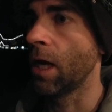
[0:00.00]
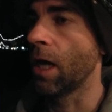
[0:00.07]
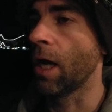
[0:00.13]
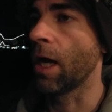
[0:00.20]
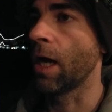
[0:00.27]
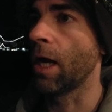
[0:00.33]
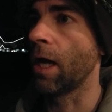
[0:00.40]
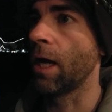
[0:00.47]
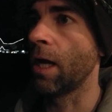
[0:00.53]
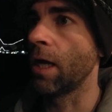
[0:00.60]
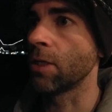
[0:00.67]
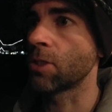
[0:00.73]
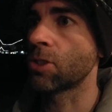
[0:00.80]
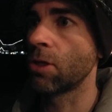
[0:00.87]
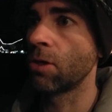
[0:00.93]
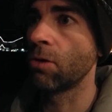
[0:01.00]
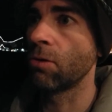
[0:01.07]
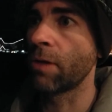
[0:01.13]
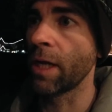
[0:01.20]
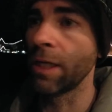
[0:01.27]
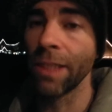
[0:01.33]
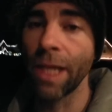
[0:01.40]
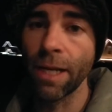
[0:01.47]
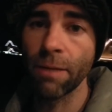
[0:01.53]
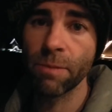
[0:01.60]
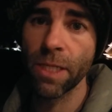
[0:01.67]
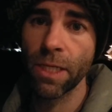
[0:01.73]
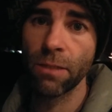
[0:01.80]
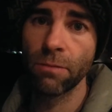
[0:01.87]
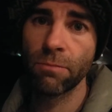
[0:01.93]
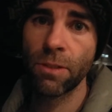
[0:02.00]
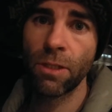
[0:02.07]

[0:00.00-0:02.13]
Uh, so get your lineups in.